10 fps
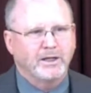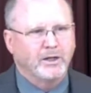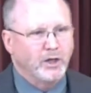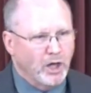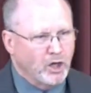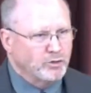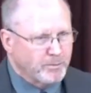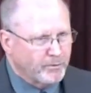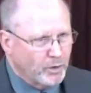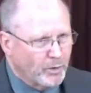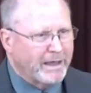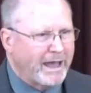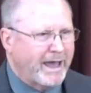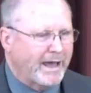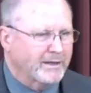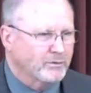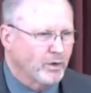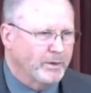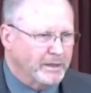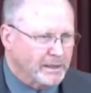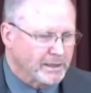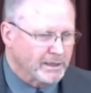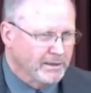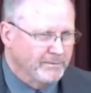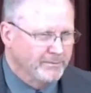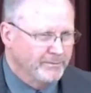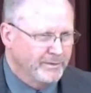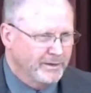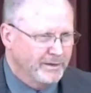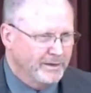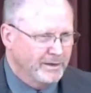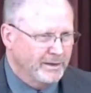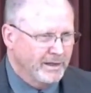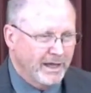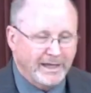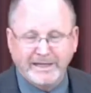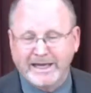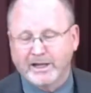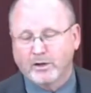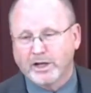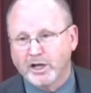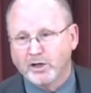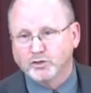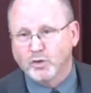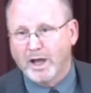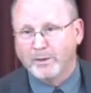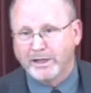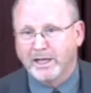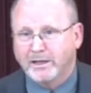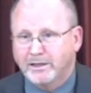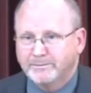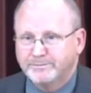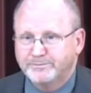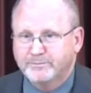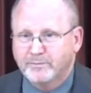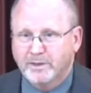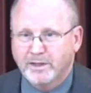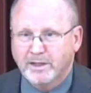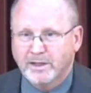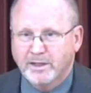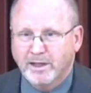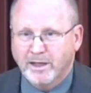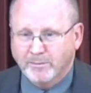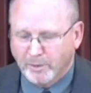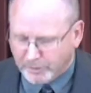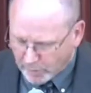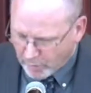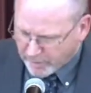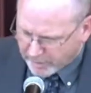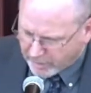knows before we ask what we need. And He not only knows why we need it, but the Lord